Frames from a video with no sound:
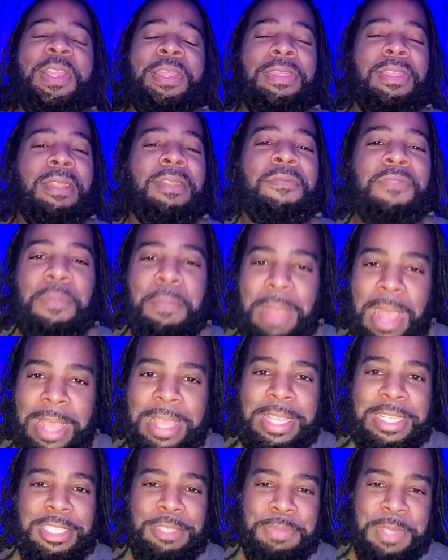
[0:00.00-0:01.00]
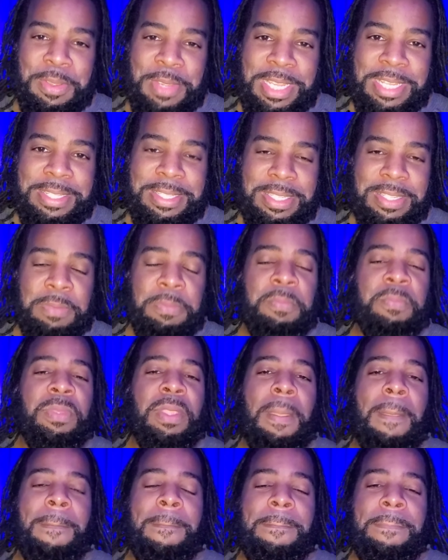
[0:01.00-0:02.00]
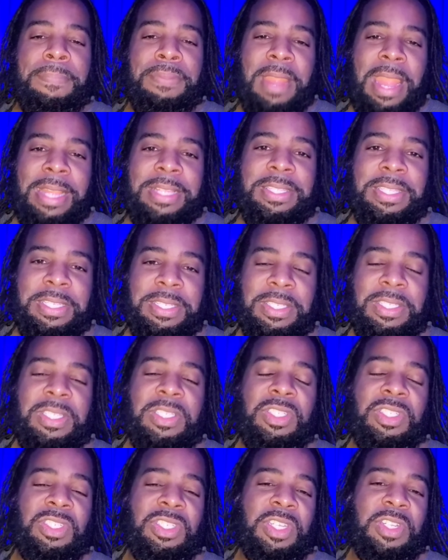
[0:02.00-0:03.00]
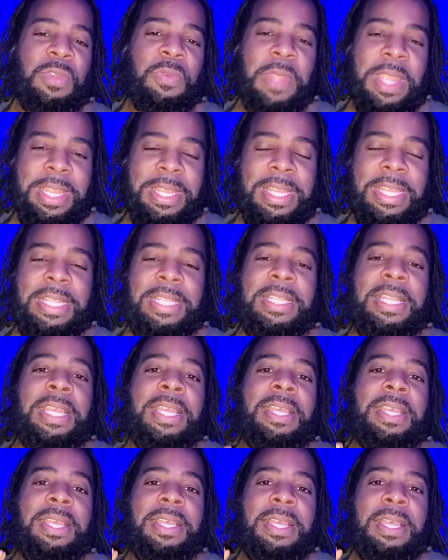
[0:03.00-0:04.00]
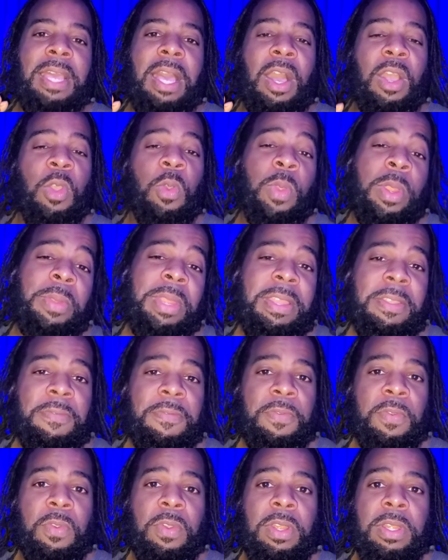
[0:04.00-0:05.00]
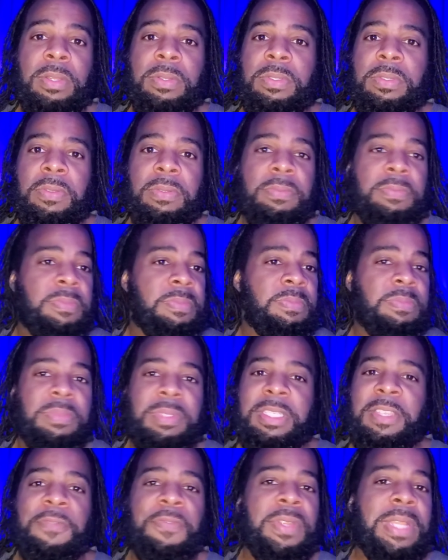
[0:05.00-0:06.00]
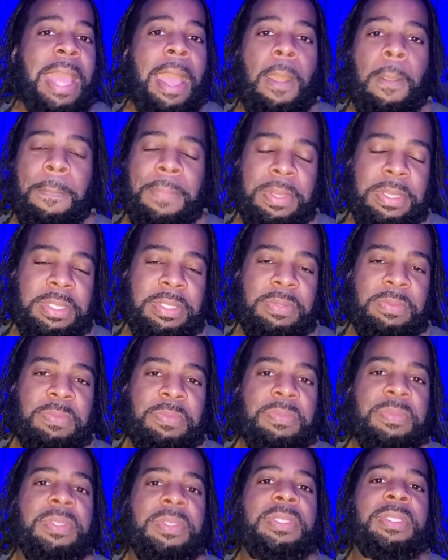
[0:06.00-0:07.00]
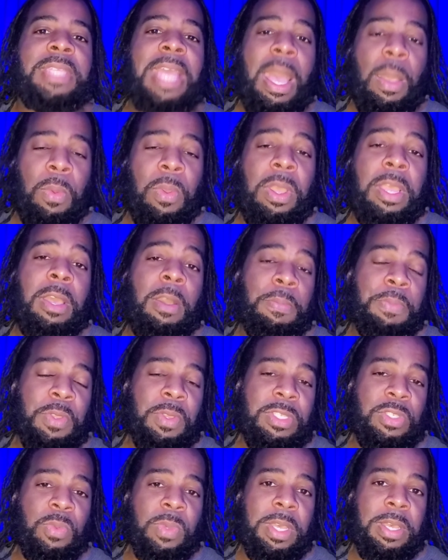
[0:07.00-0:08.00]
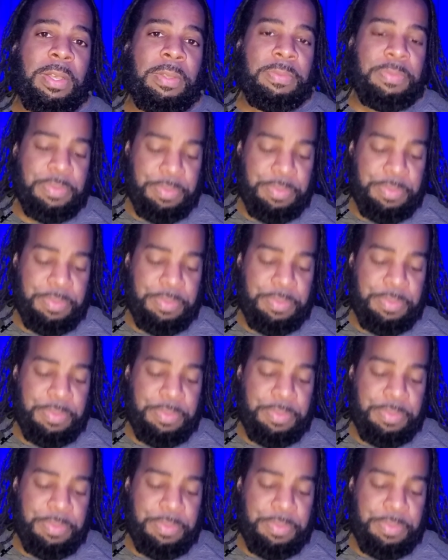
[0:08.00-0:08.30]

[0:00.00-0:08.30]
learn from my experience, practice generating a query for different output. That will help you as well.